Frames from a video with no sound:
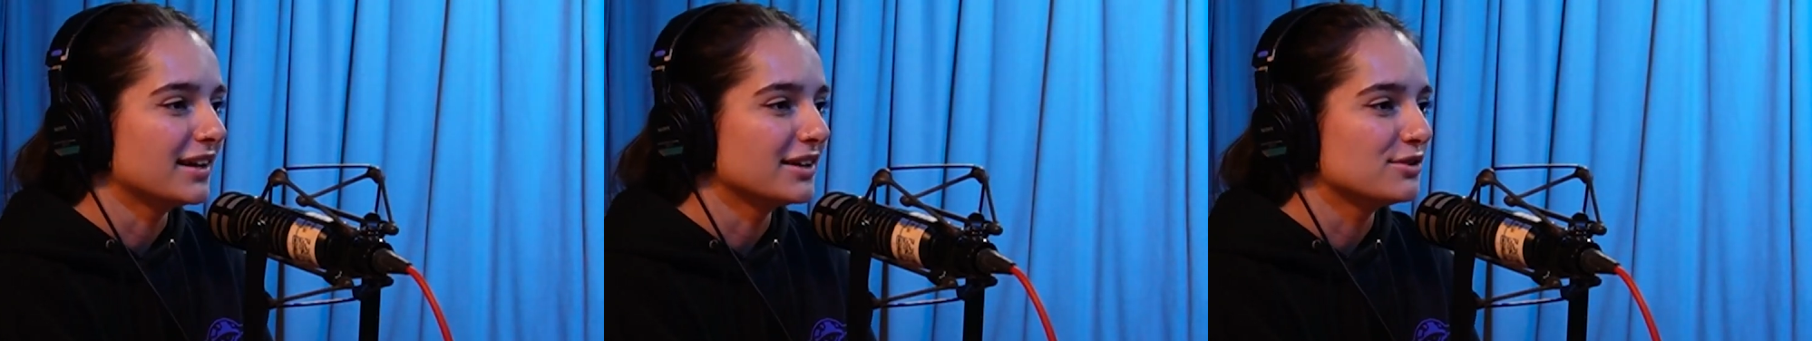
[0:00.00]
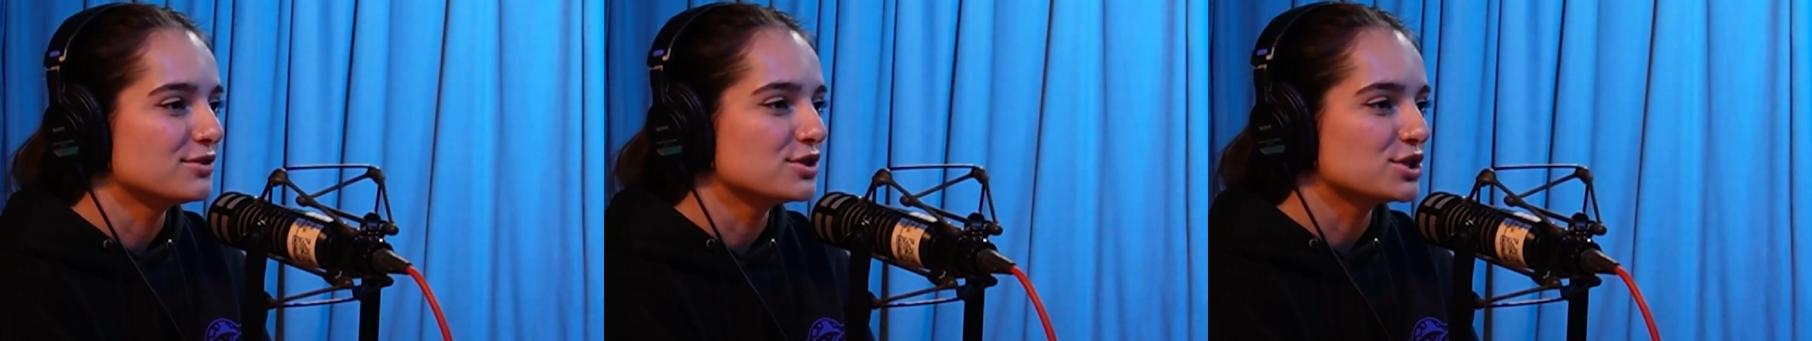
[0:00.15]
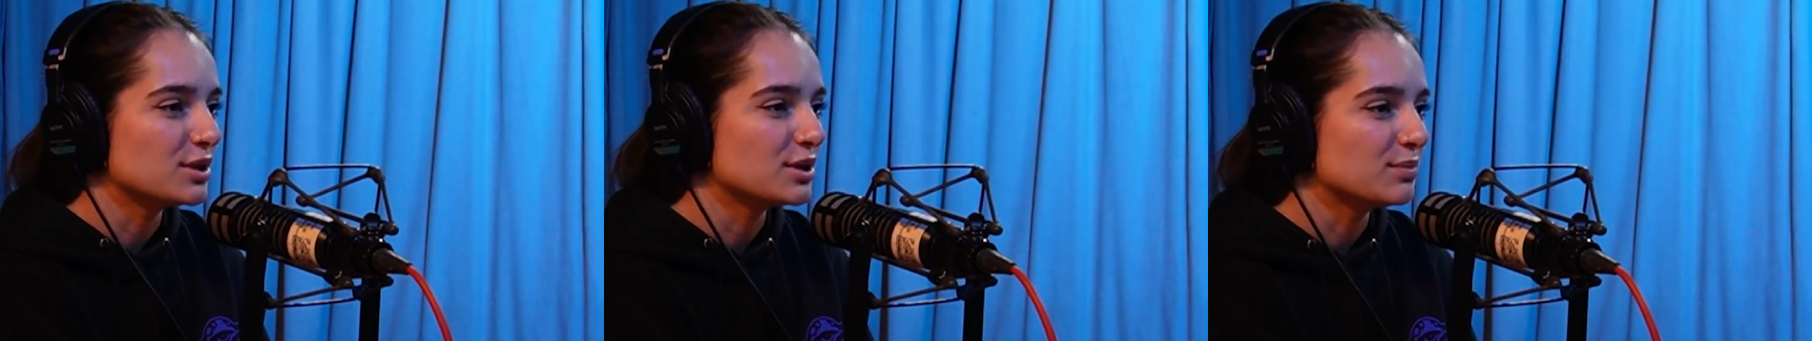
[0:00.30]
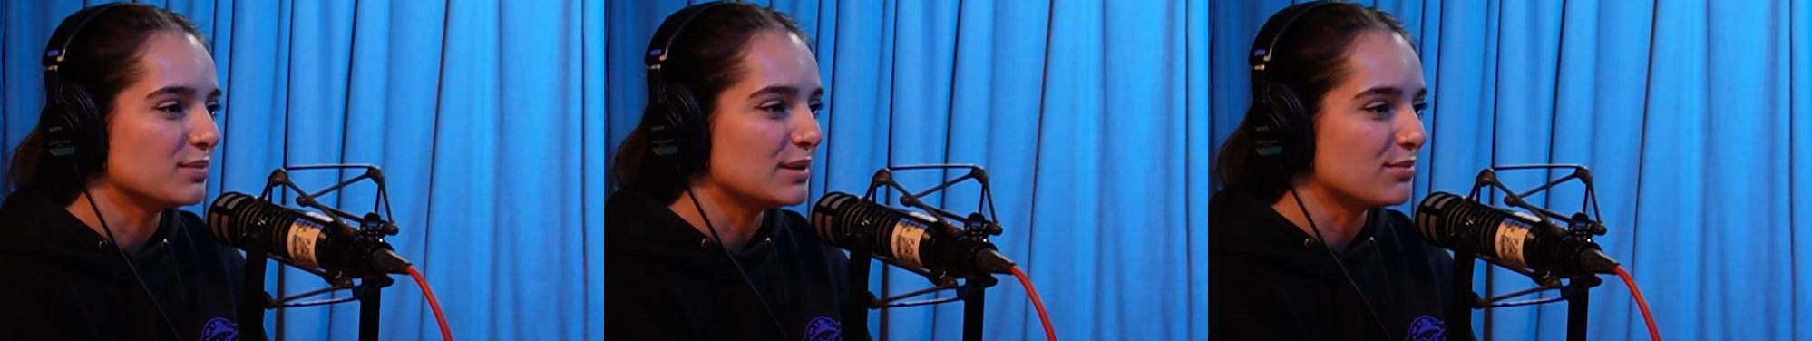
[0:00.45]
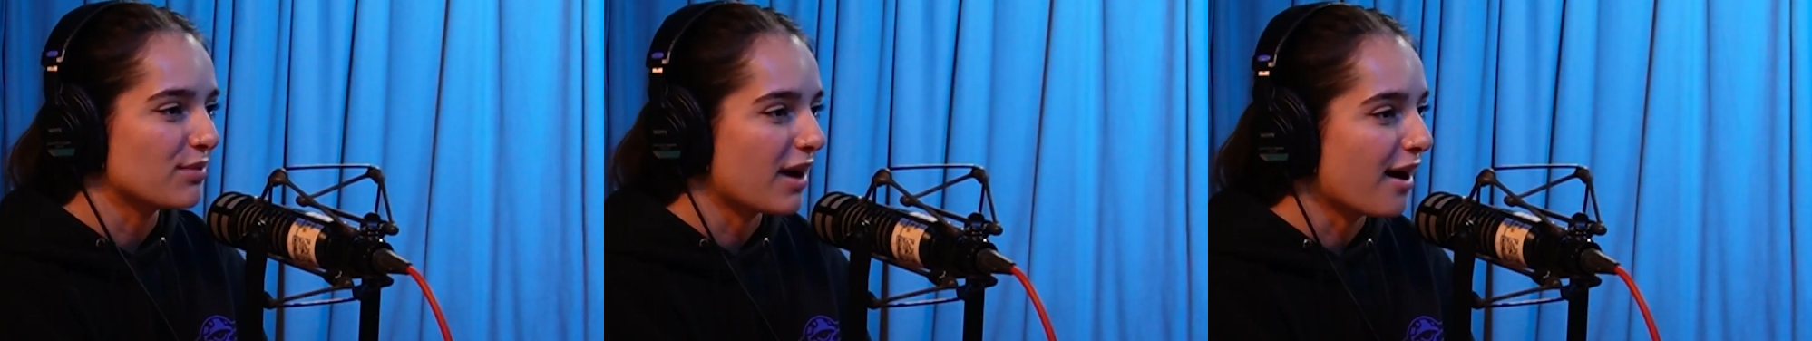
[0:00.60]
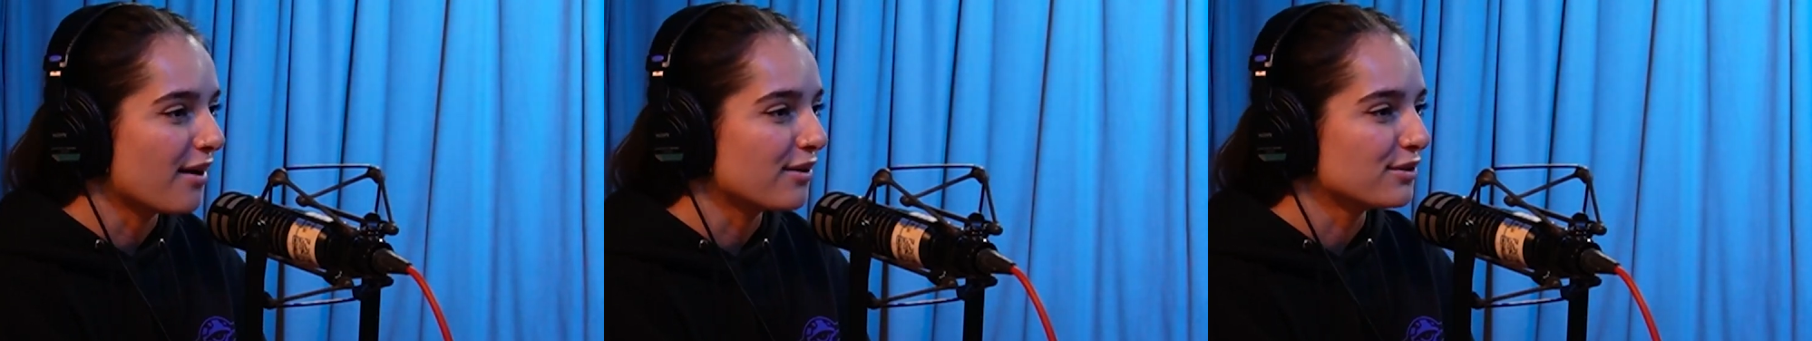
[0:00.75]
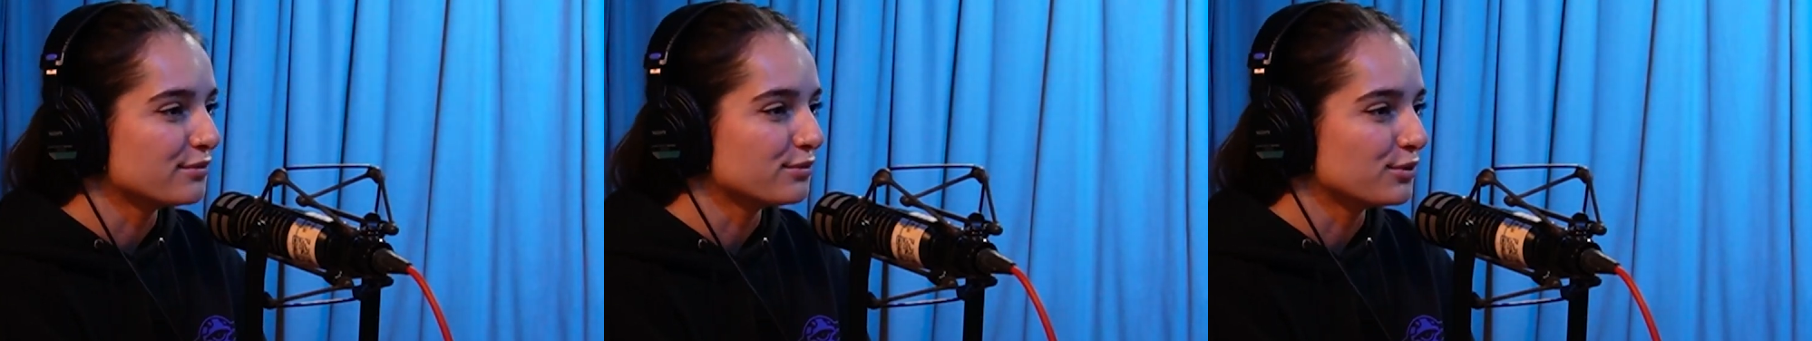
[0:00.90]
You should be
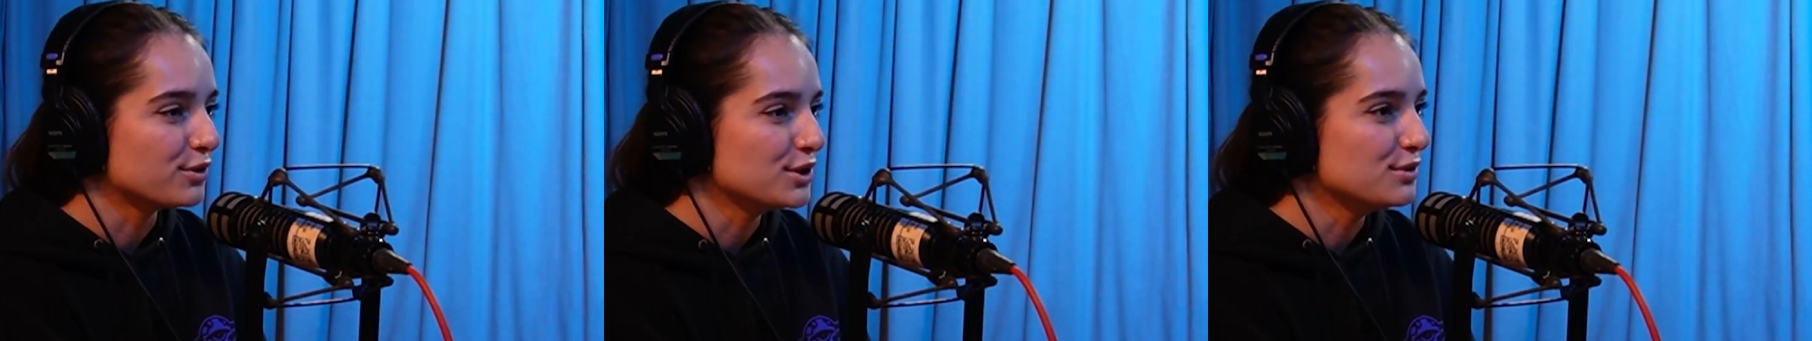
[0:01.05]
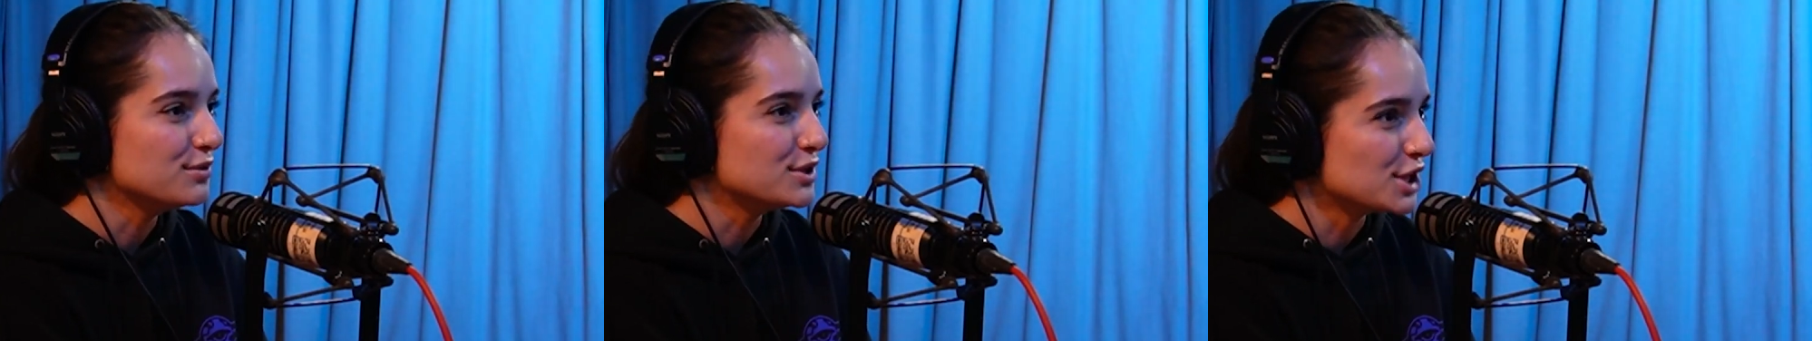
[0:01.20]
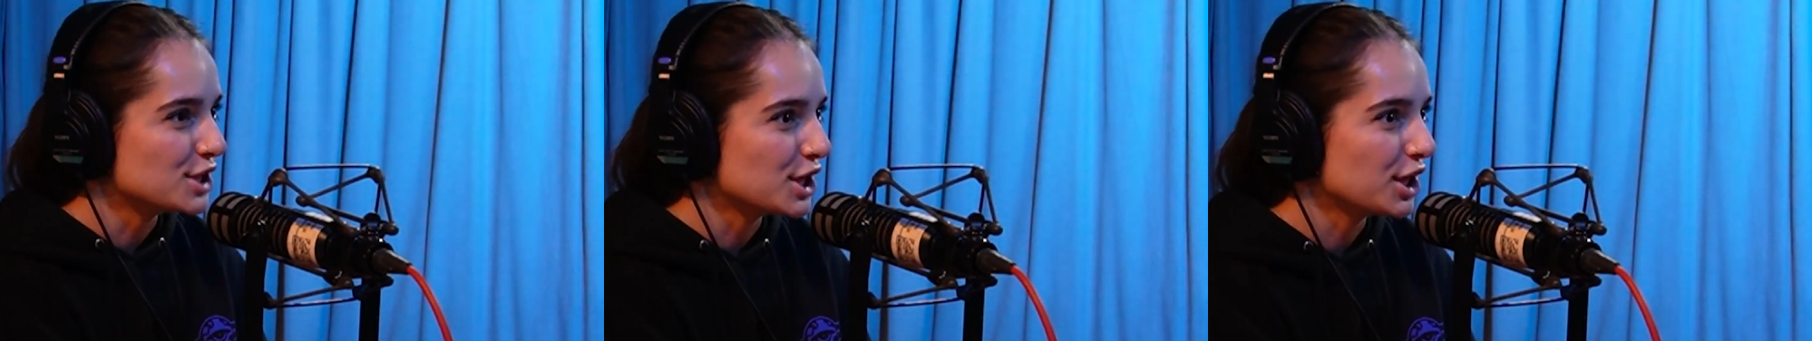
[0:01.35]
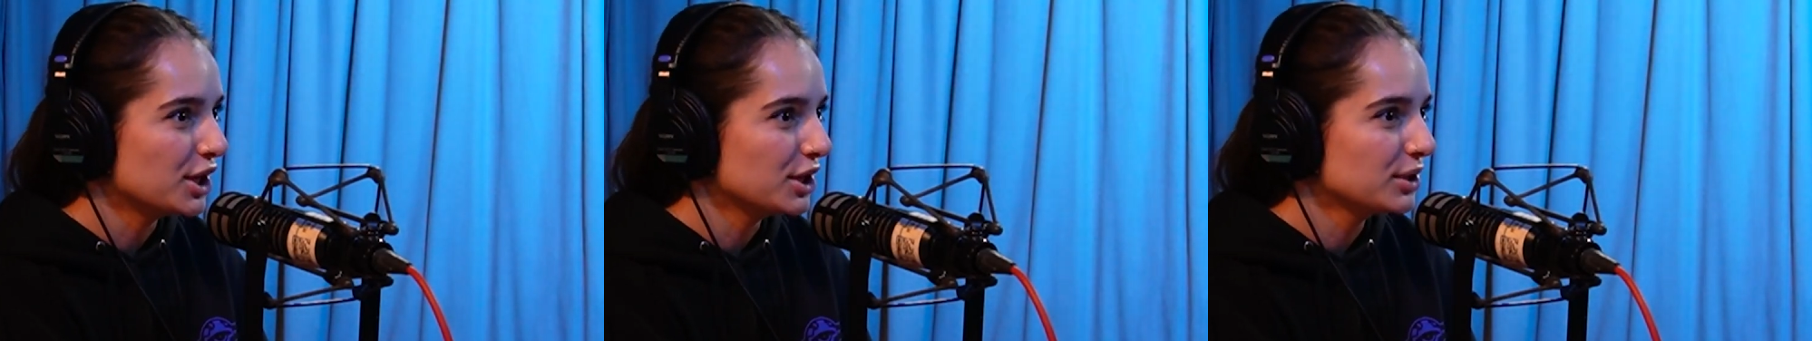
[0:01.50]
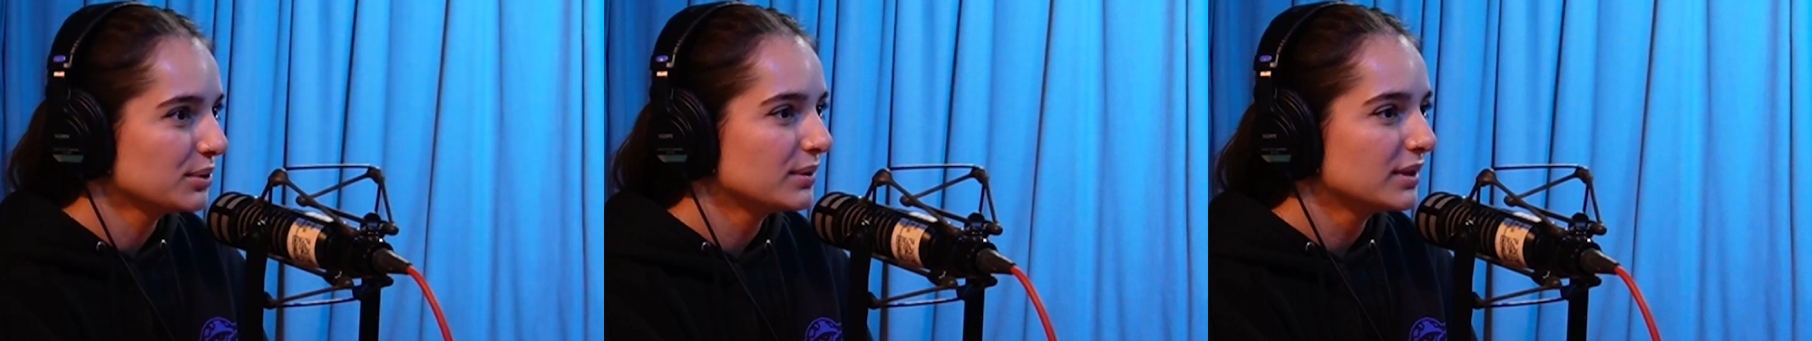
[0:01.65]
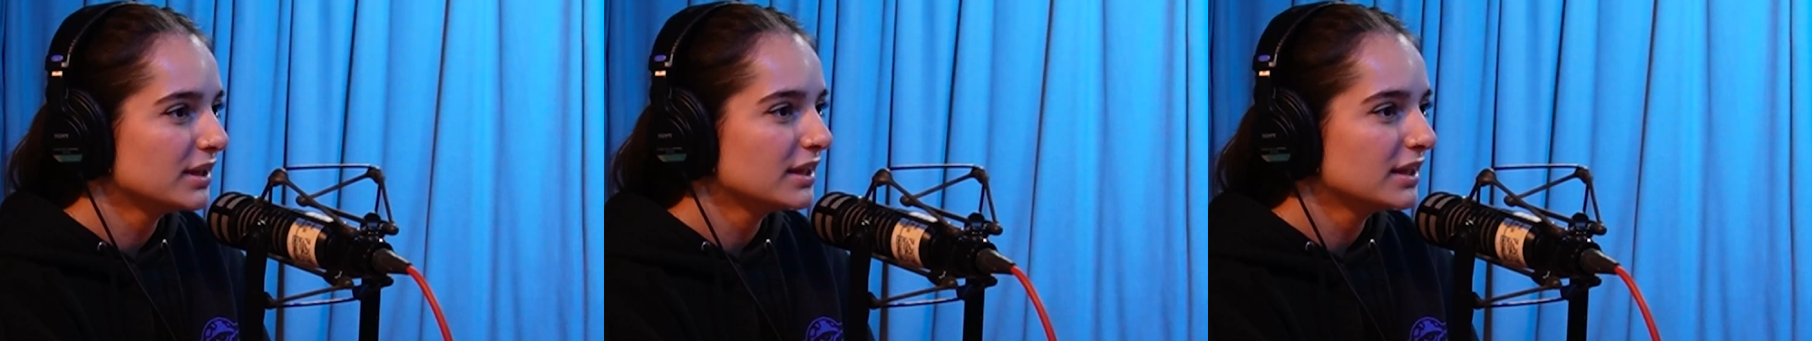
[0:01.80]
proud of what you do.